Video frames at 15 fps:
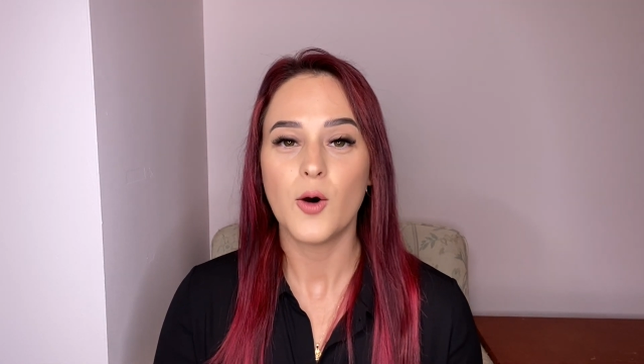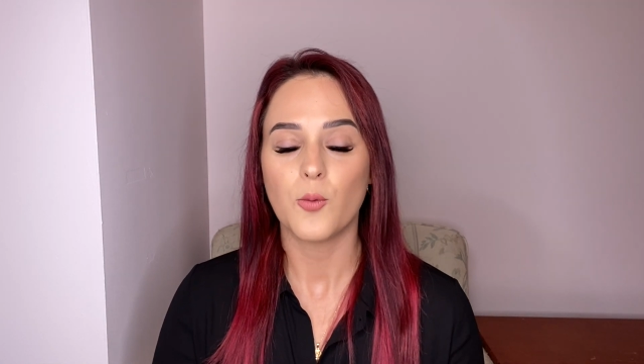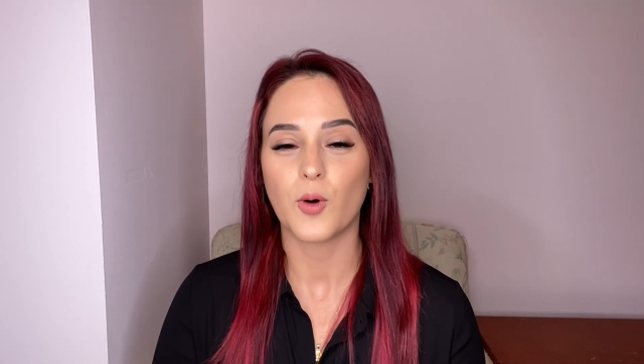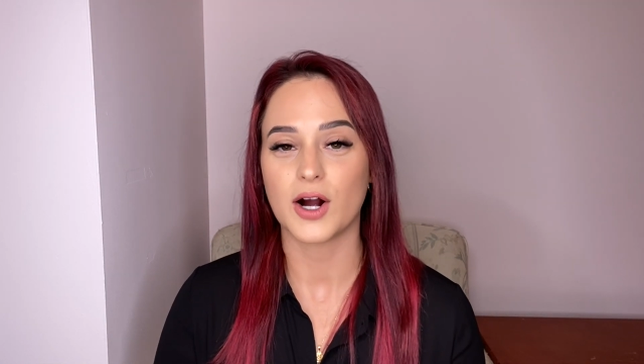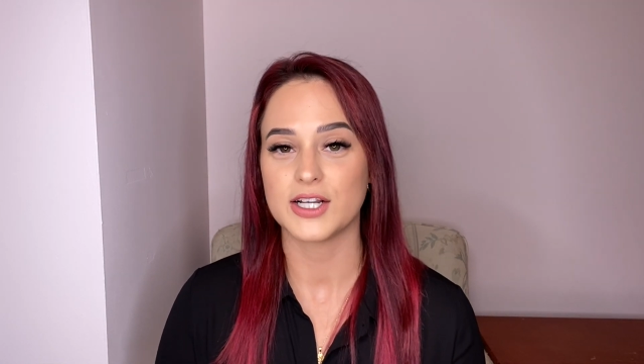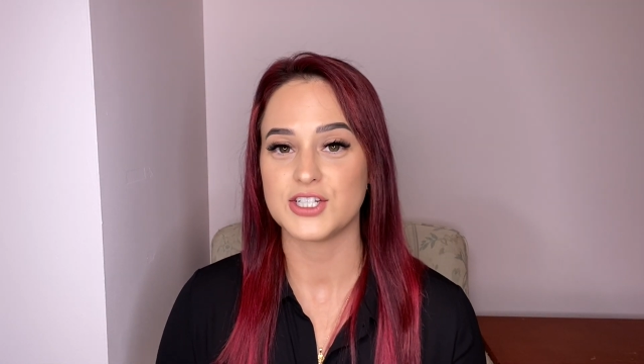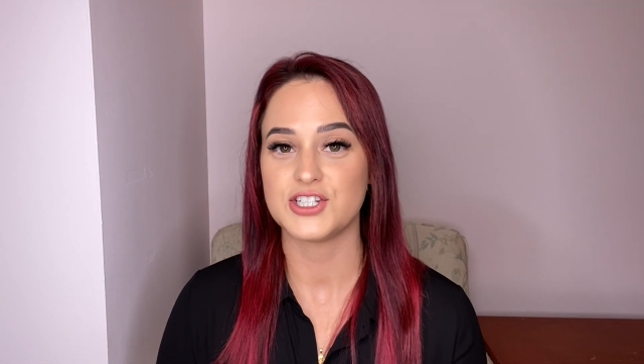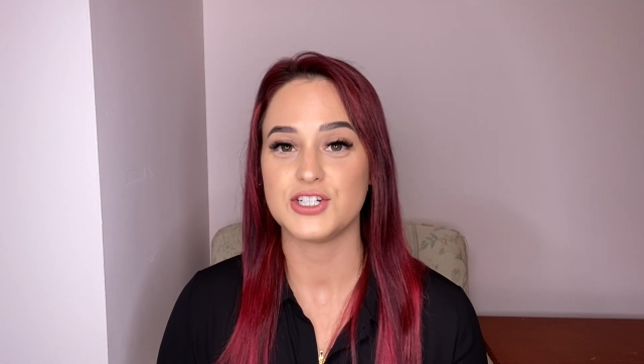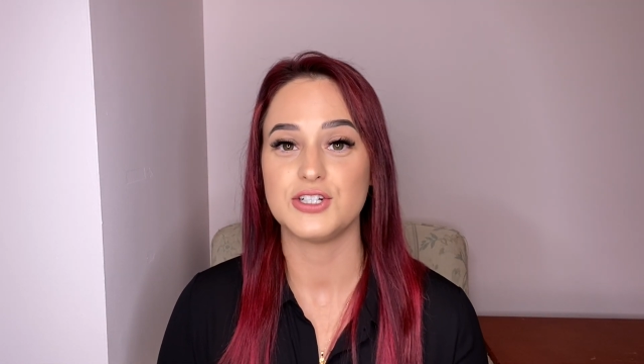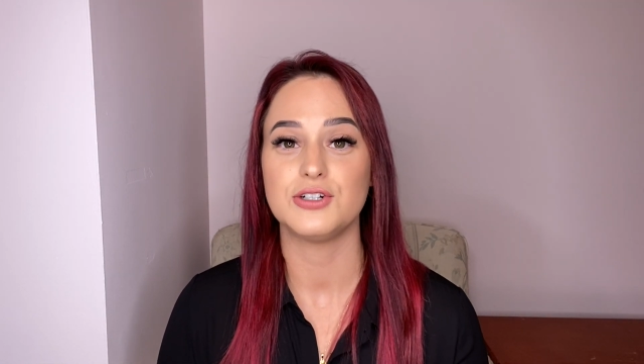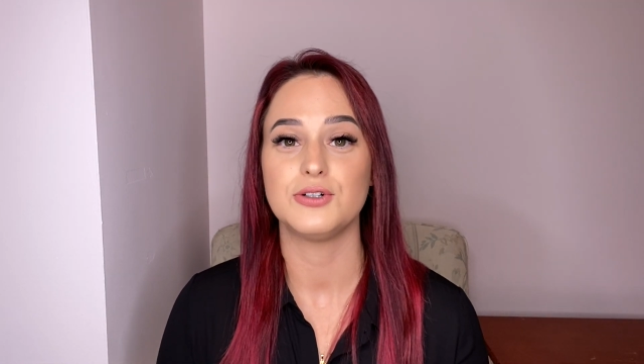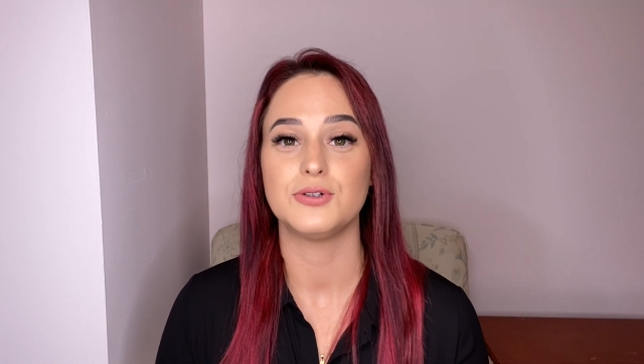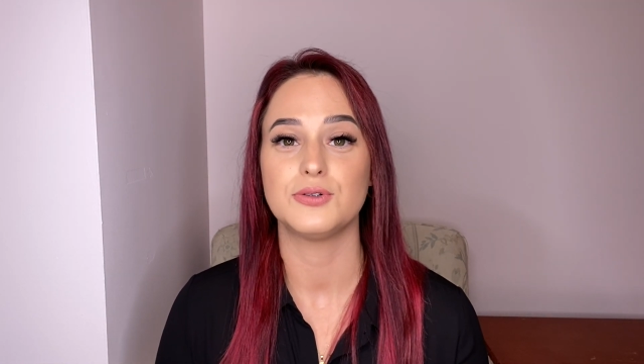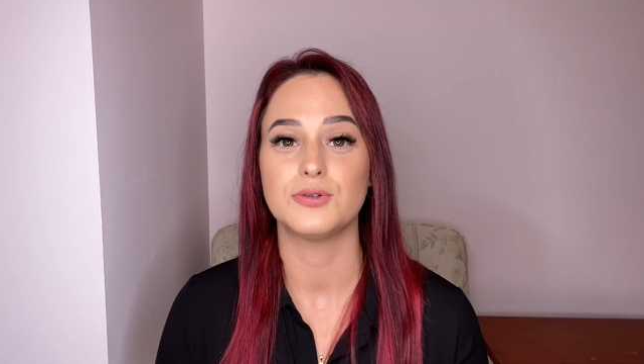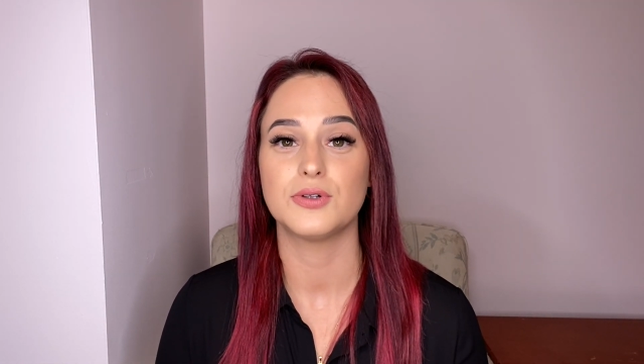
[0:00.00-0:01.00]
want
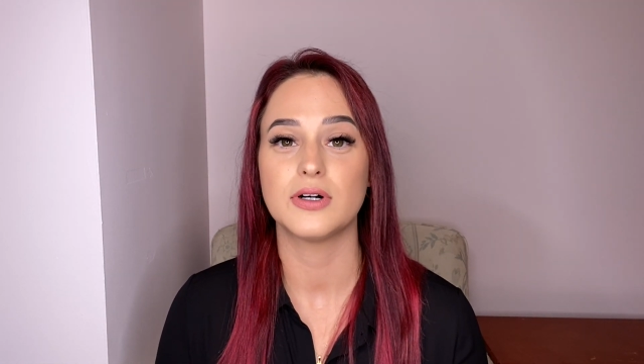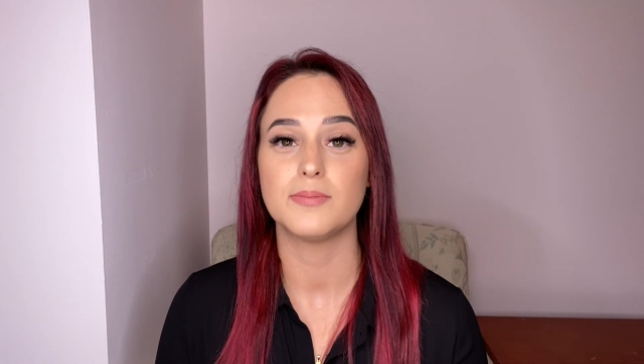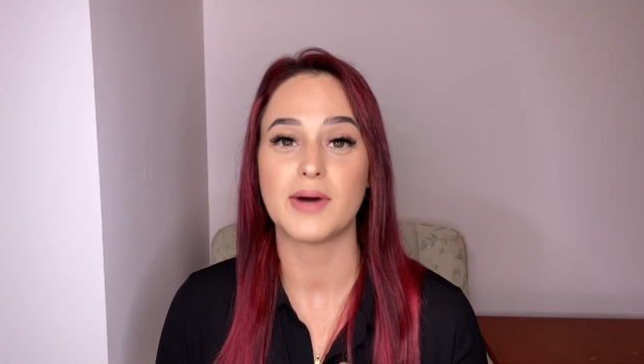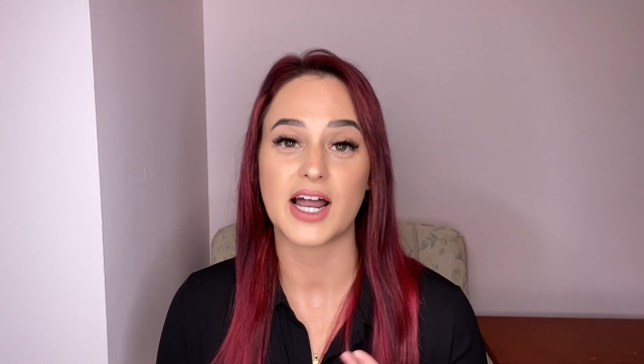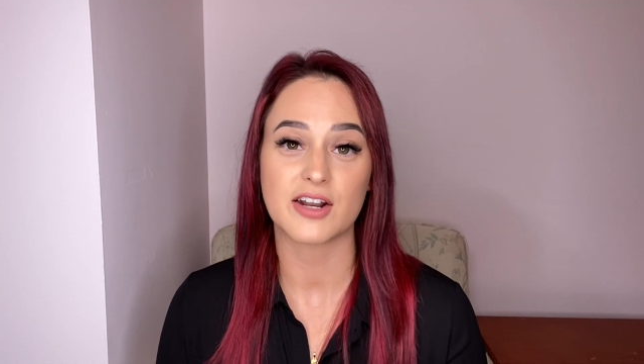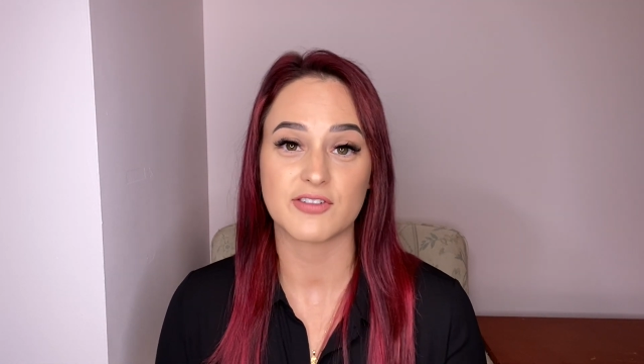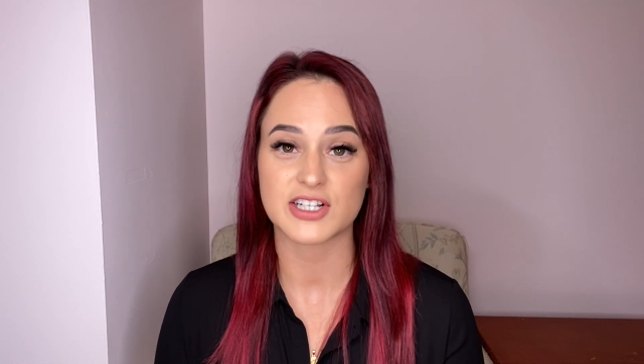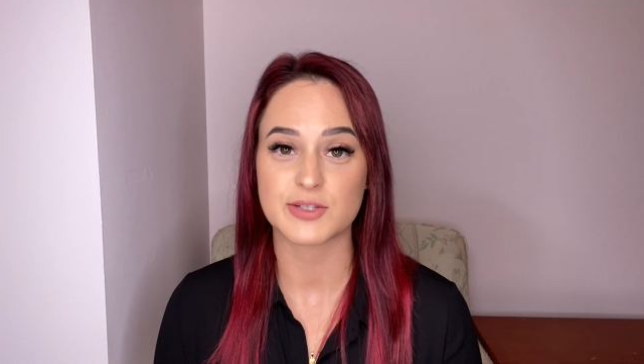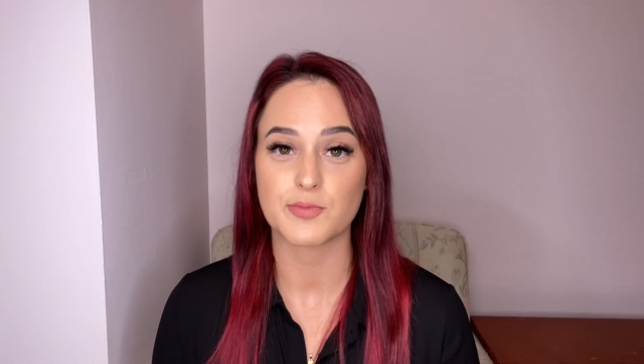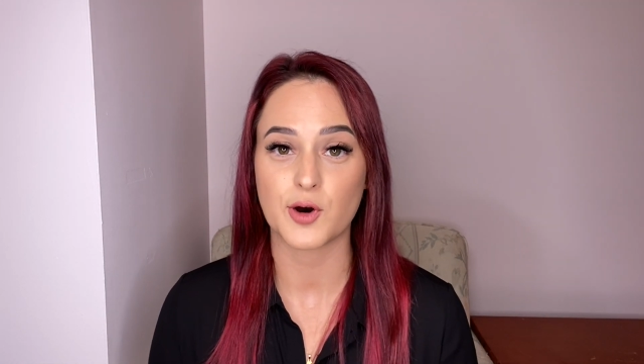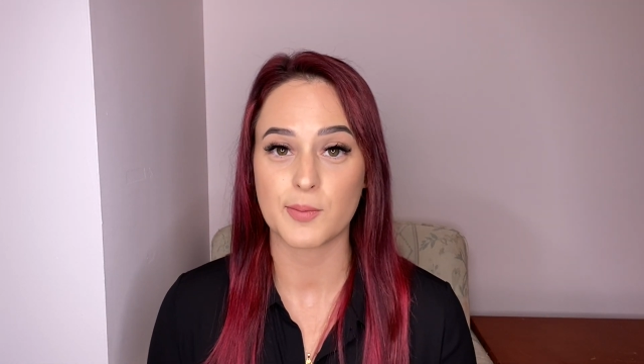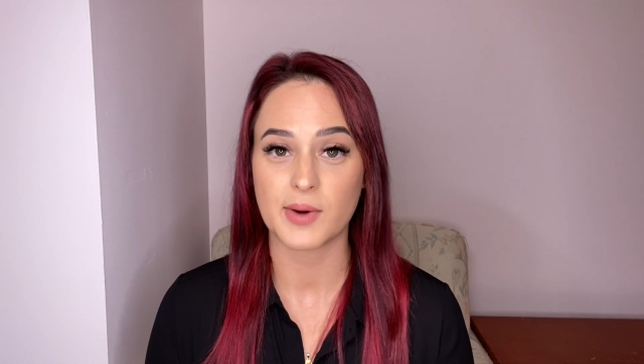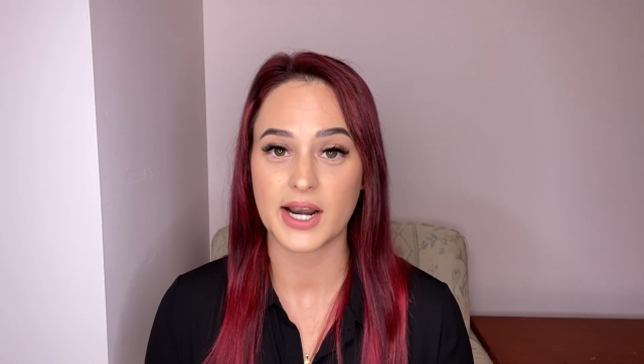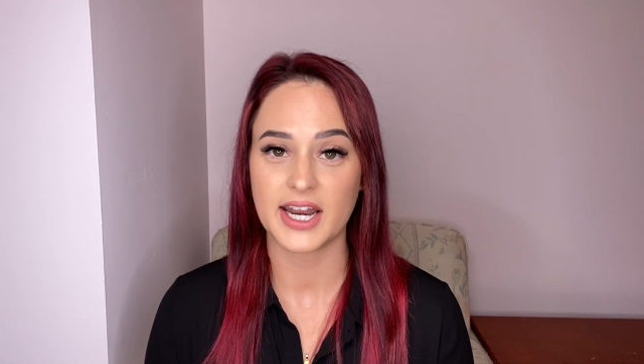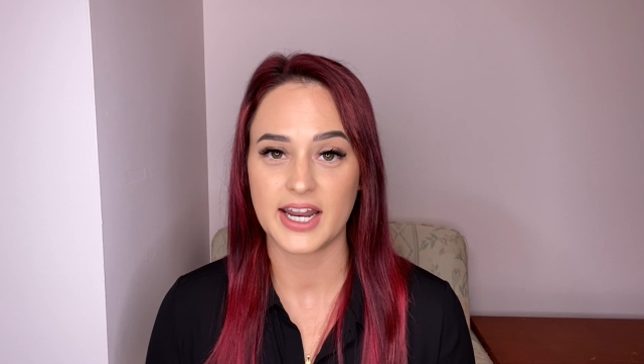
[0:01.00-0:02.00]
to manifest more
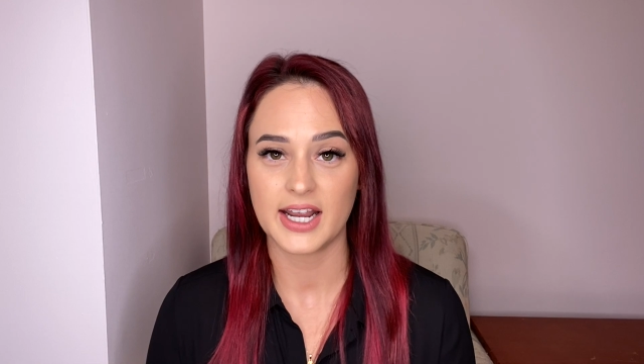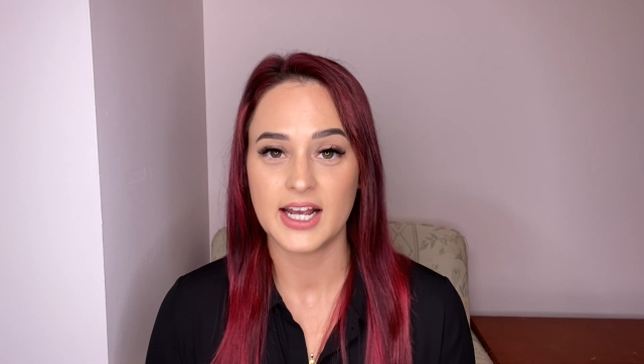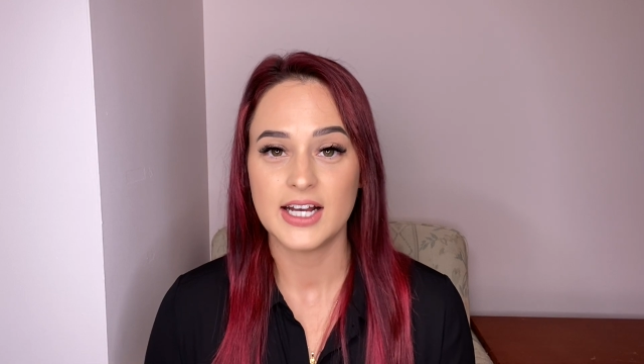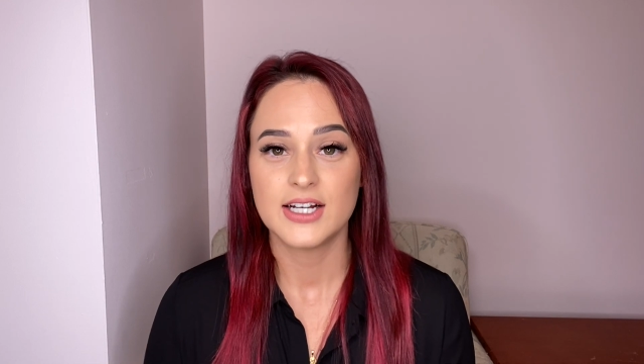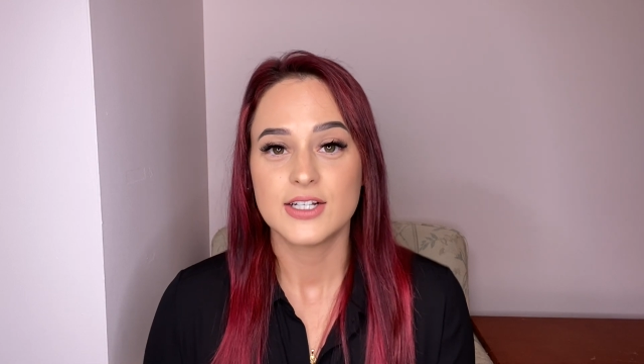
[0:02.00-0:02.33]
money.